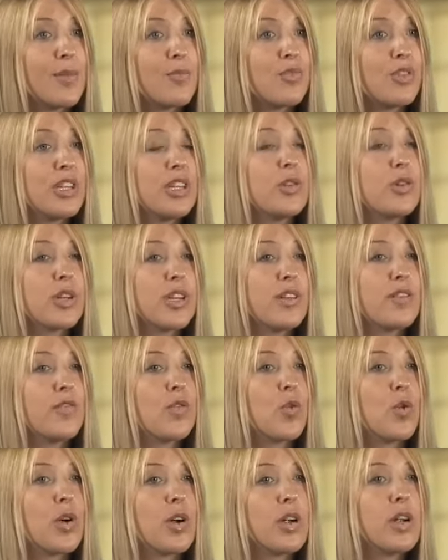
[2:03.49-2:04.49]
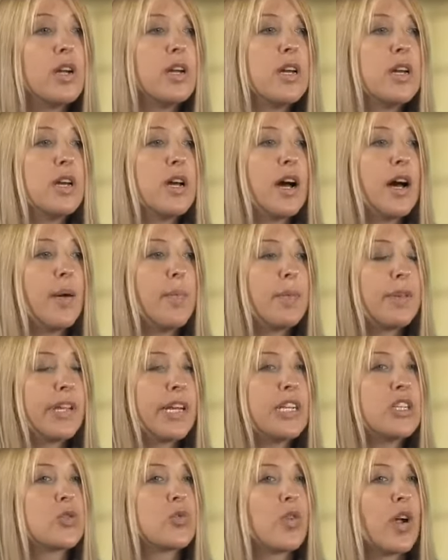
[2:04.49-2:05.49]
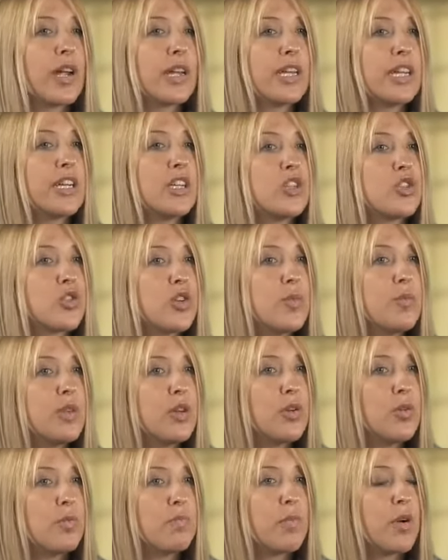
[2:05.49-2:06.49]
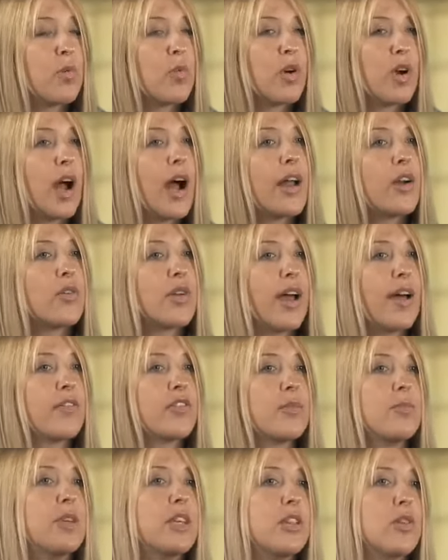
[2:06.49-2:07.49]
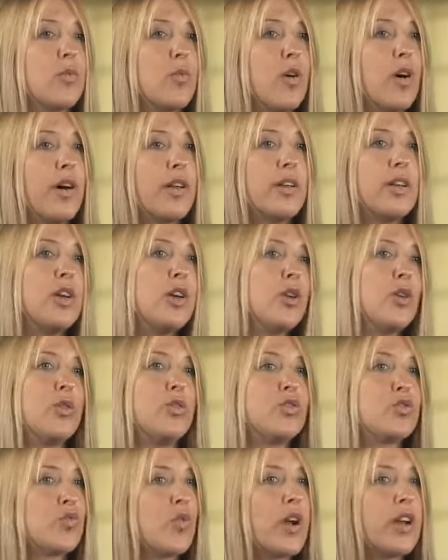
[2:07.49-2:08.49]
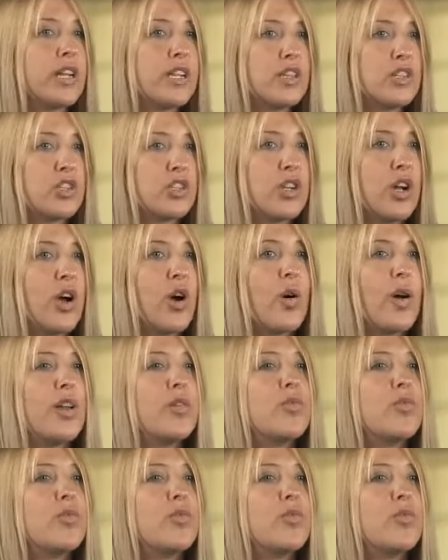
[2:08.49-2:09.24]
I'm really looking for a place where I can contribute, but where I don't have to be the one who's running the show,